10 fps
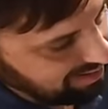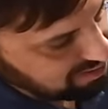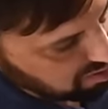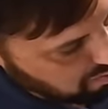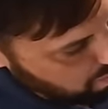you
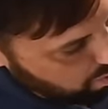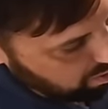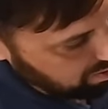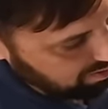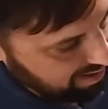got some
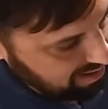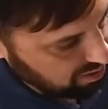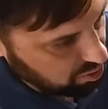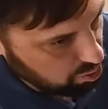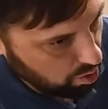more
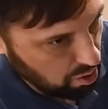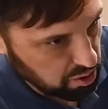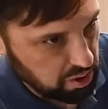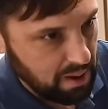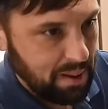lighting
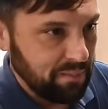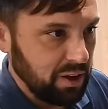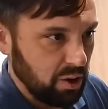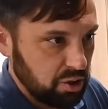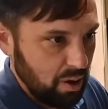controls.
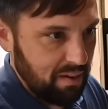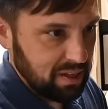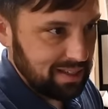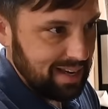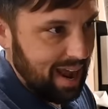You also have
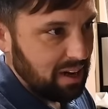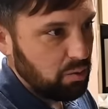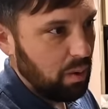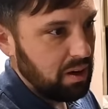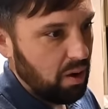a
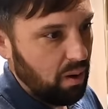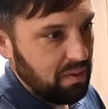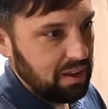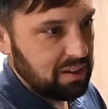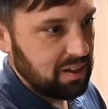stacked window
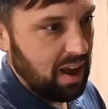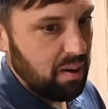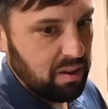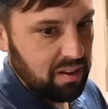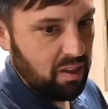on this
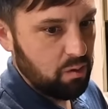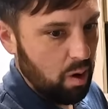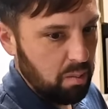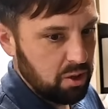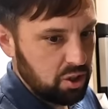side with another
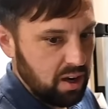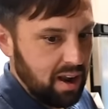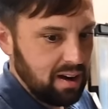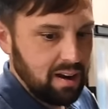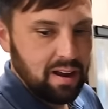Roman
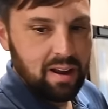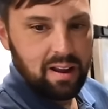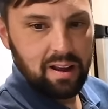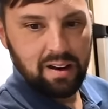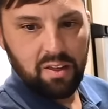shade,
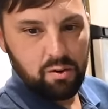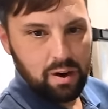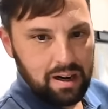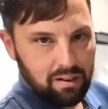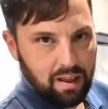another
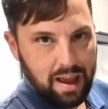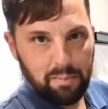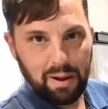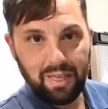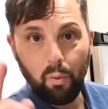reading
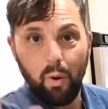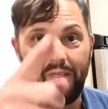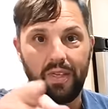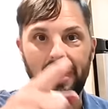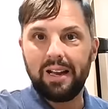lamp. And the
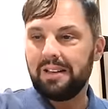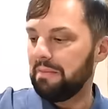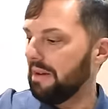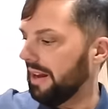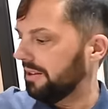one thing I
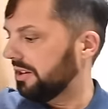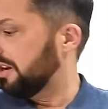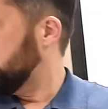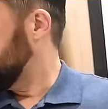did miss,